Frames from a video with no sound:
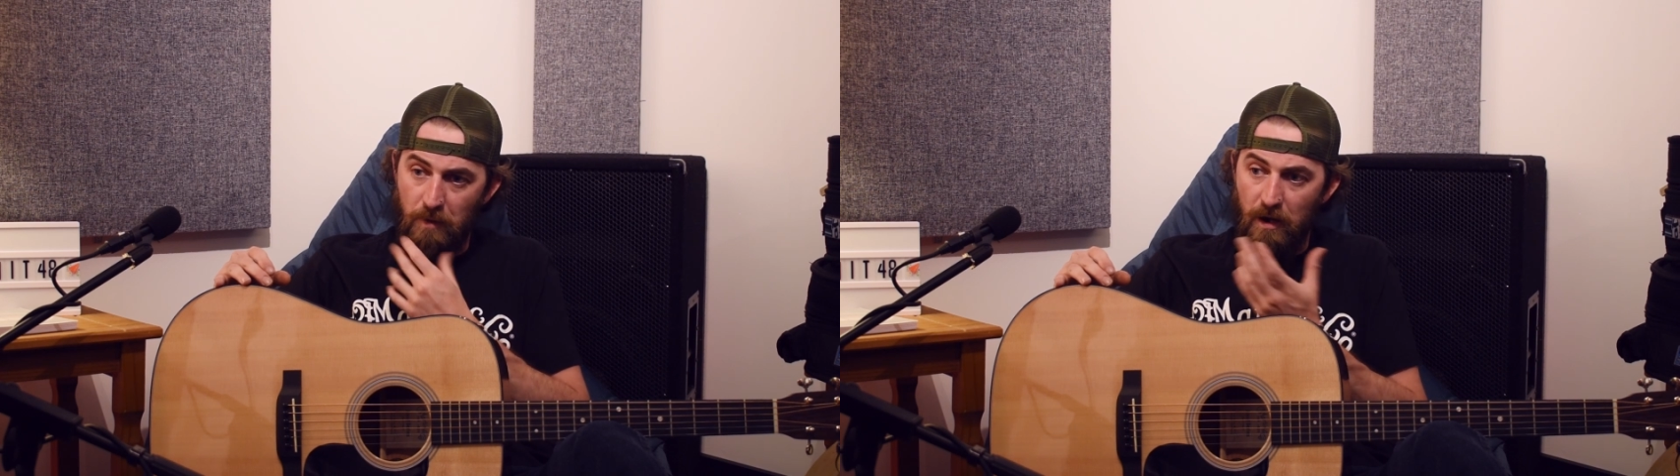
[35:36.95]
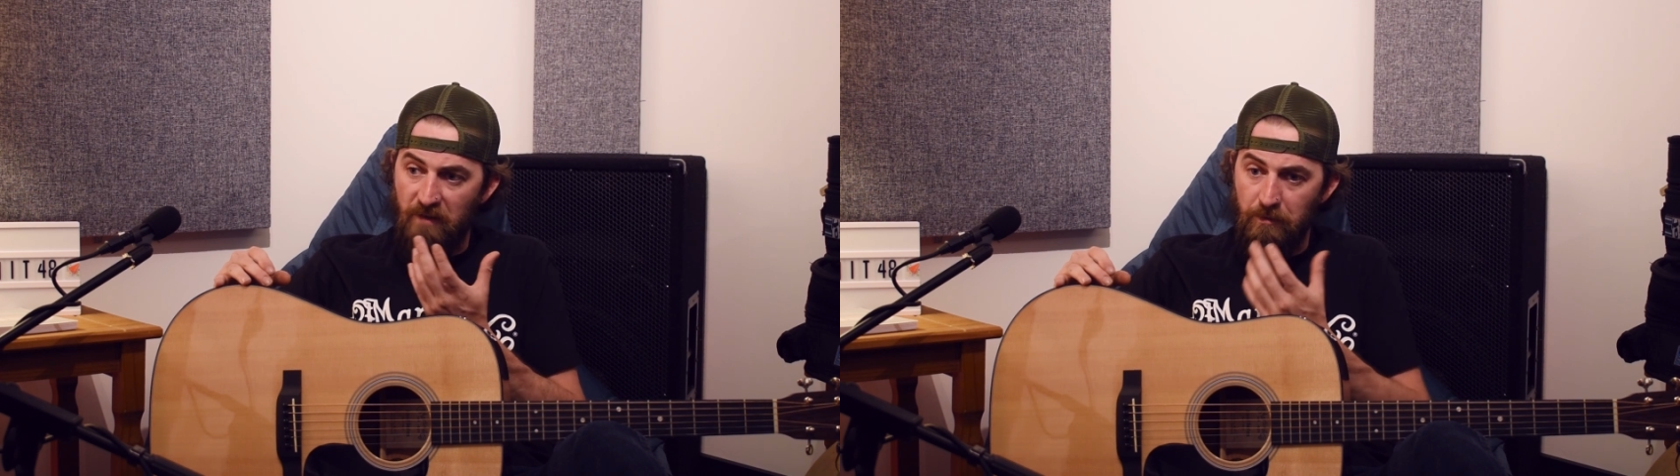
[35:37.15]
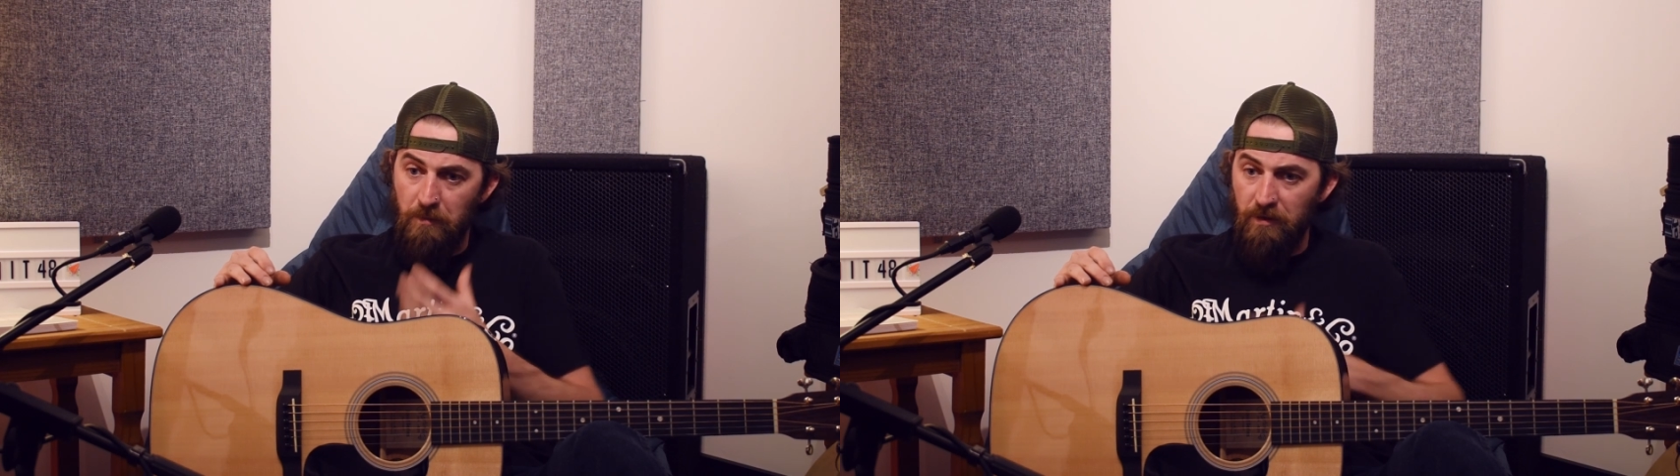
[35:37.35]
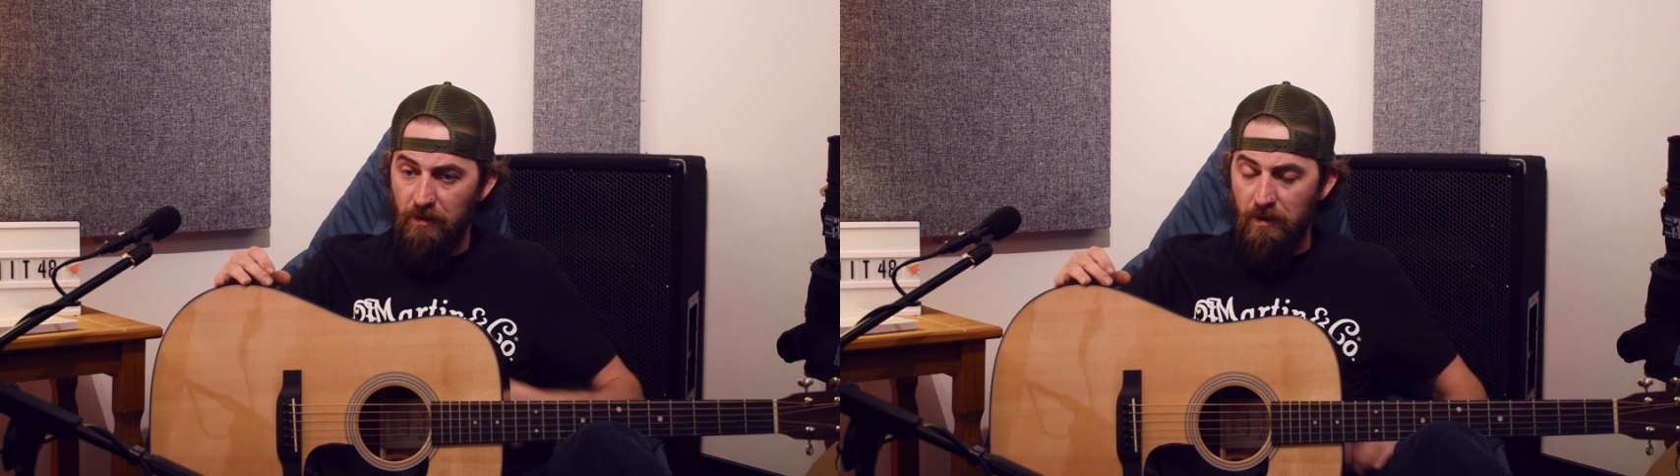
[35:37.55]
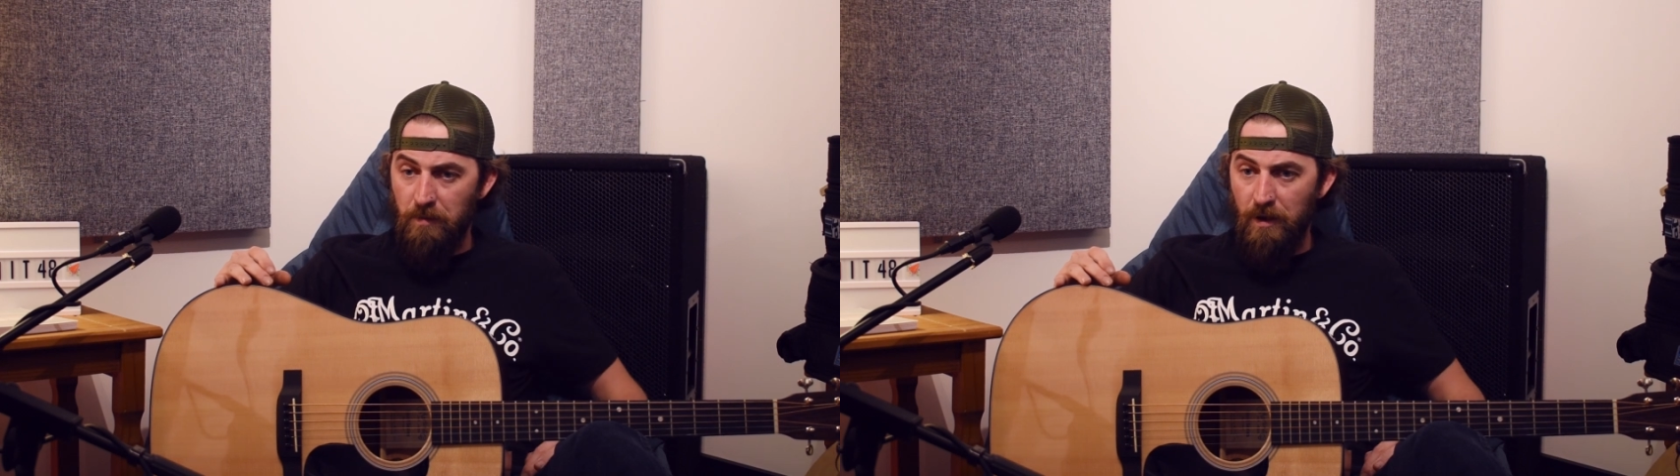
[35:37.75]
love him. I think
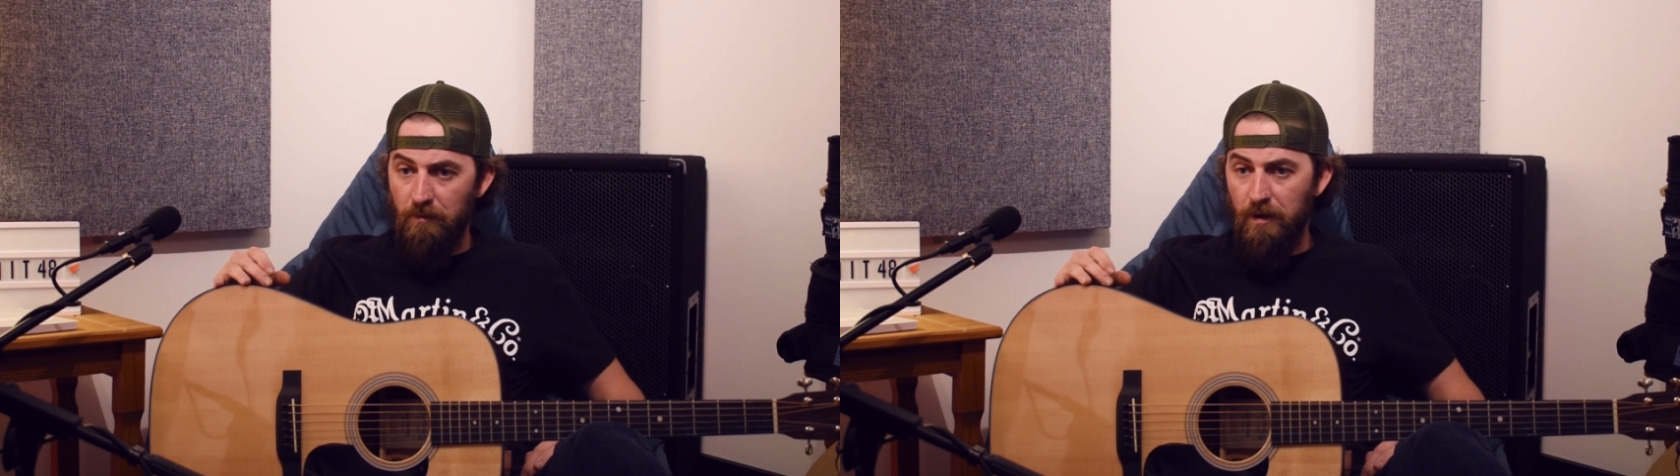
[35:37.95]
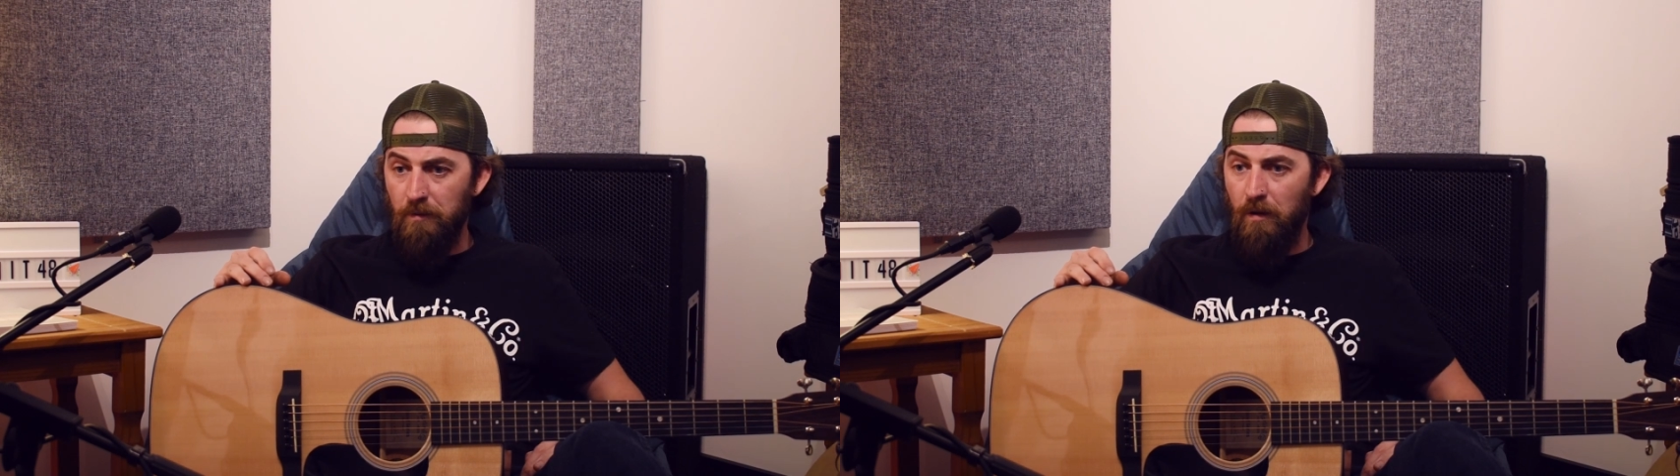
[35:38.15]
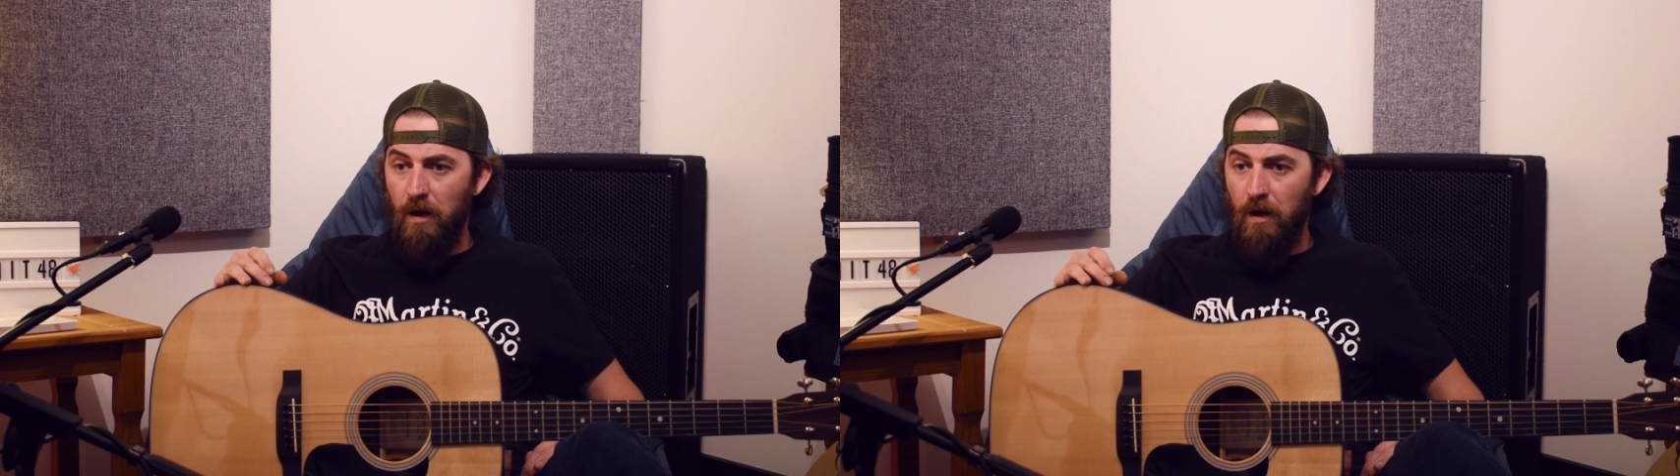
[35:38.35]
they play really well.